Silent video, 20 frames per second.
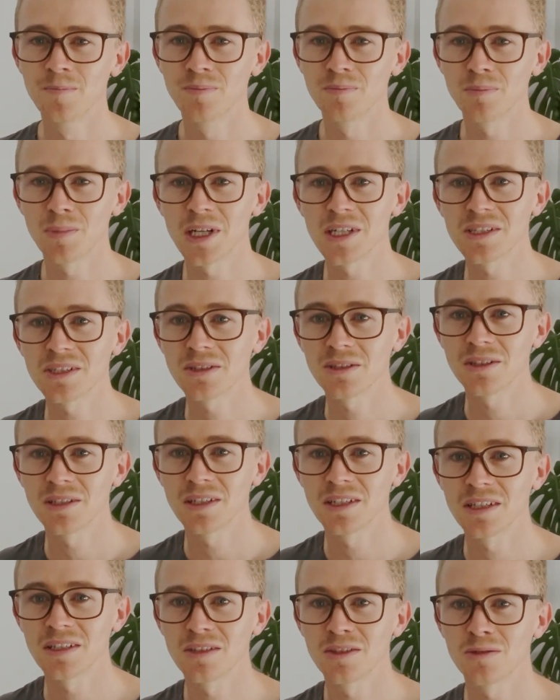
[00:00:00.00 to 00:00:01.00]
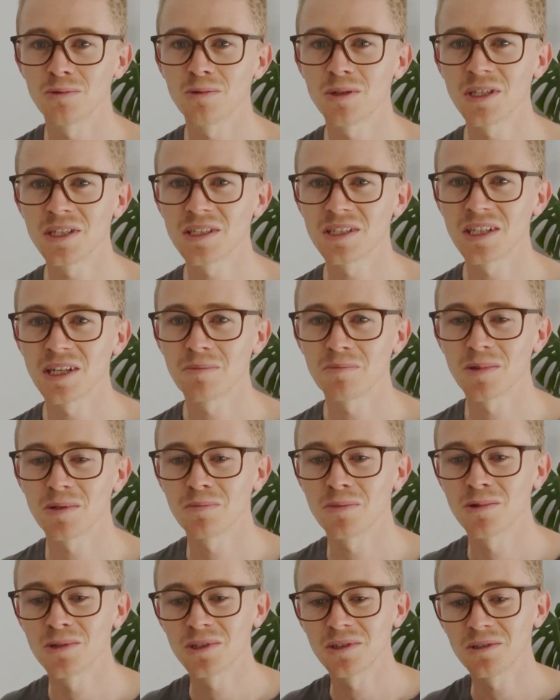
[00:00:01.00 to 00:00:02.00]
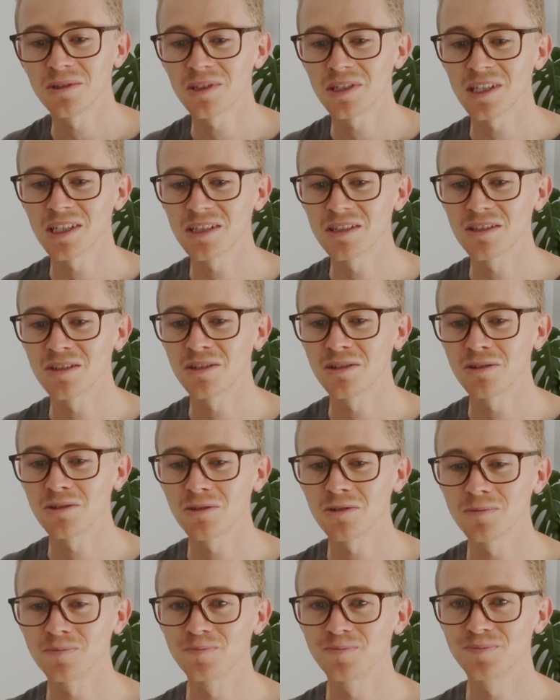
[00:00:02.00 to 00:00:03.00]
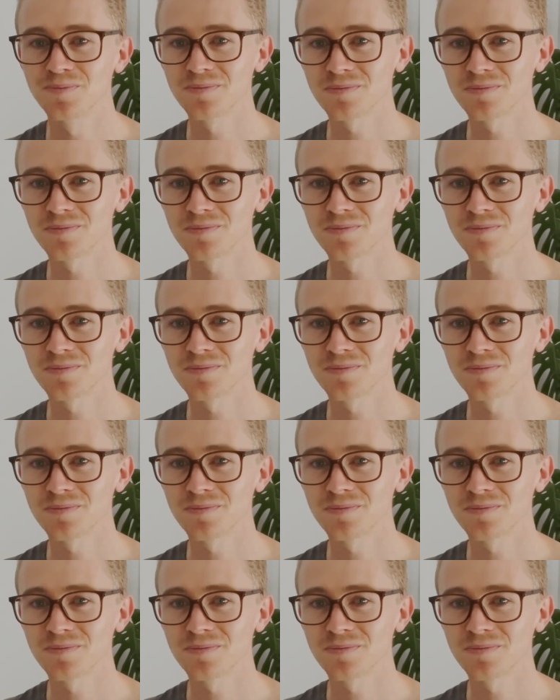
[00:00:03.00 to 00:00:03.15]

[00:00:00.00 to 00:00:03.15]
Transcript: basically it tweaks up the point cloud to